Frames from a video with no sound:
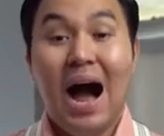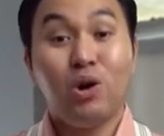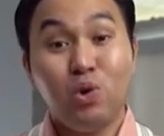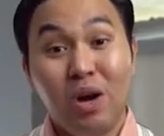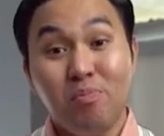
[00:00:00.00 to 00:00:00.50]

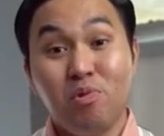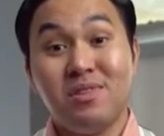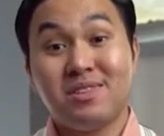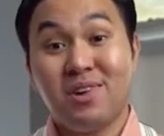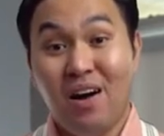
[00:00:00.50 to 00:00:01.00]
How do I brew
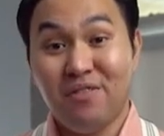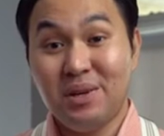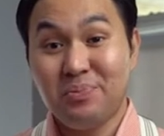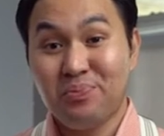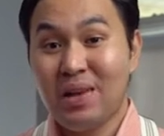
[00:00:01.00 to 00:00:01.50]
this
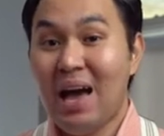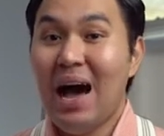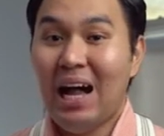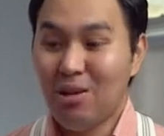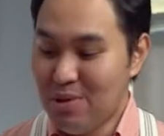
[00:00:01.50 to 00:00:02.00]
coffee?
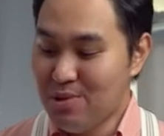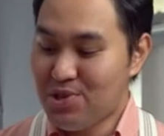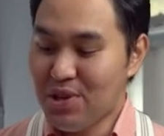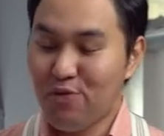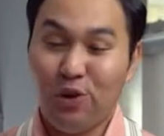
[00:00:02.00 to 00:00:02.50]
I'll be
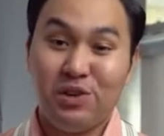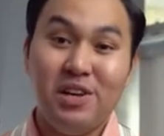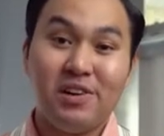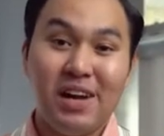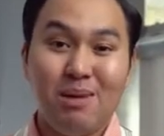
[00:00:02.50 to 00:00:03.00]
using
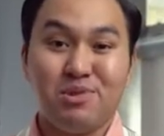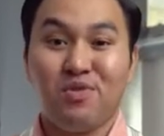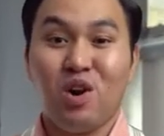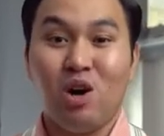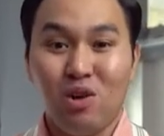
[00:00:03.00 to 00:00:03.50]
14 grams
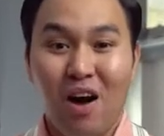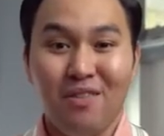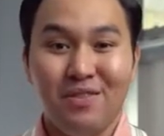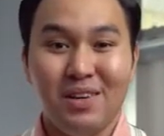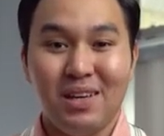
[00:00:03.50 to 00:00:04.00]
of ground
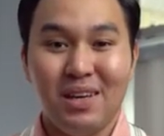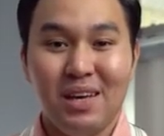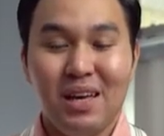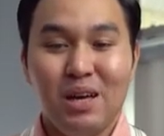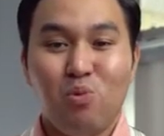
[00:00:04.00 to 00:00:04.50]
coffee
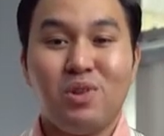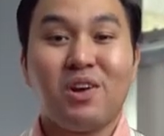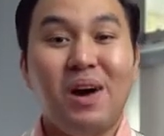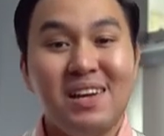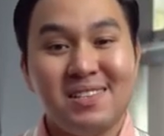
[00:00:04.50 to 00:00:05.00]
with a
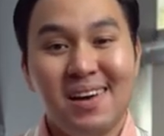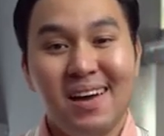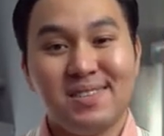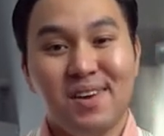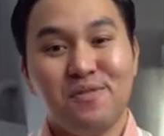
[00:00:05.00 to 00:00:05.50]
grind
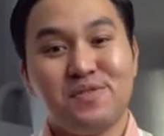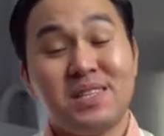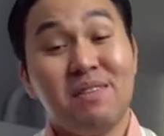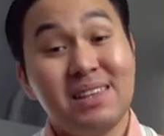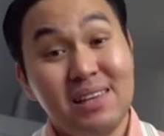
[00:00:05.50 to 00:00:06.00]
size of
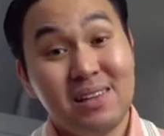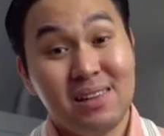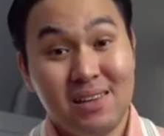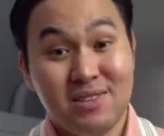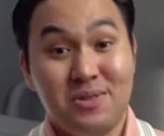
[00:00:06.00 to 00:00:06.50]
17
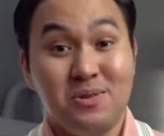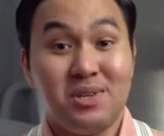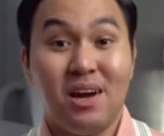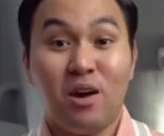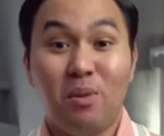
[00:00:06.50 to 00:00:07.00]
clicks
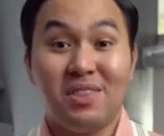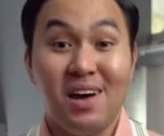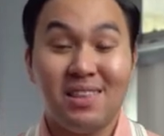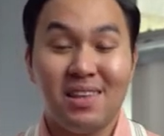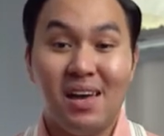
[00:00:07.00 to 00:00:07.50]
using a
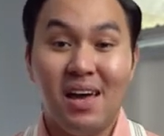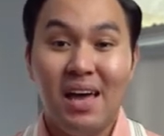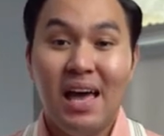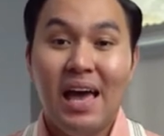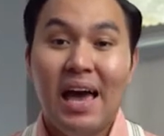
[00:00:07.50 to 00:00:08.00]
Comandante.
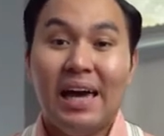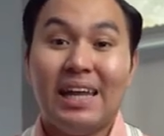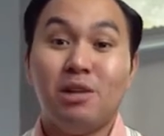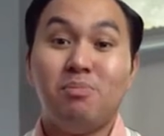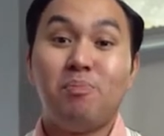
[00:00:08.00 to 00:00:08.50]
And
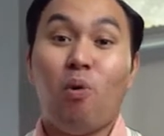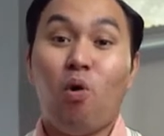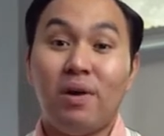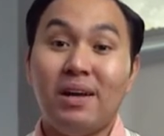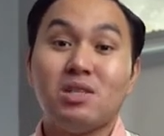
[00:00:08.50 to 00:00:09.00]
I'll be
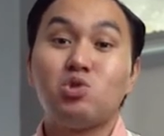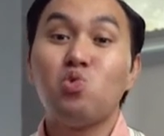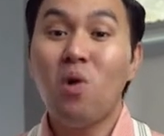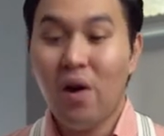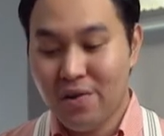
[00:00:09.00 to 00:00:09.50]
pouring
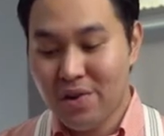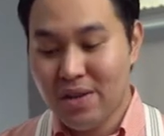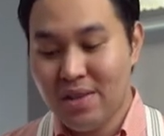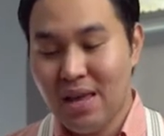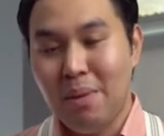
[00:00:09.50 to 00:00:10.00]

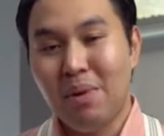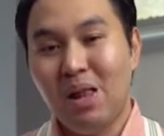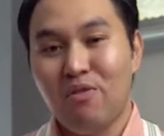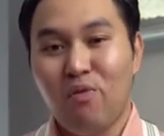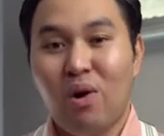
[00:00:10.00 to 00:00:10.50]
200
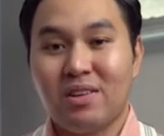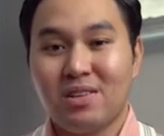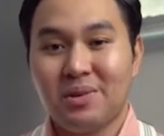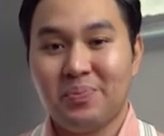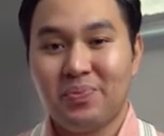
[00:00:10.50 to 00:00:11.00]
ml of
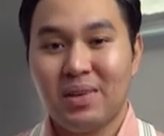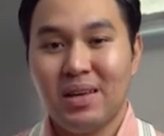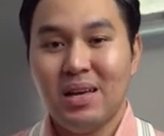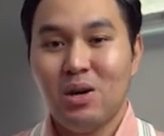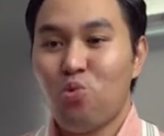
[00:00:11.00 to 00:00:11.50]
water
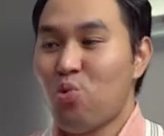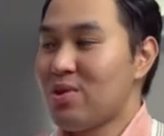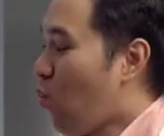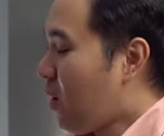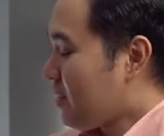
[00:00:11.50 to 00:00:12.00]

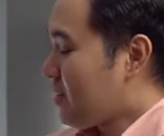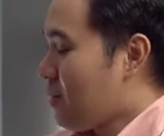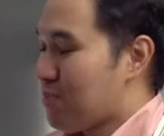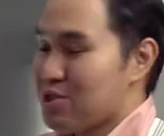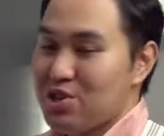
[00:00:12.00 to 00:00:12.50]
with a water
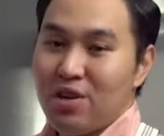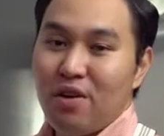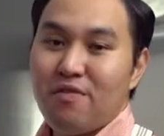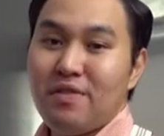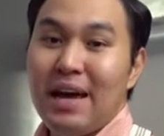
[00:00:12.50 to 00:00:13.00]
temperature
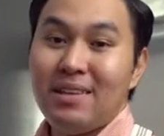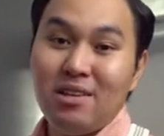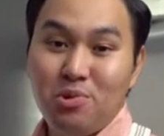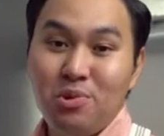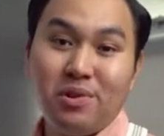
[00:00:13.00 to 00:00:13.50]
of
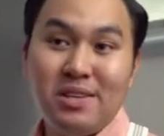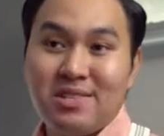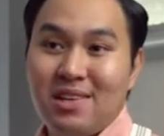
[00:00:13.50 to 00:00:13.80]
92 degrees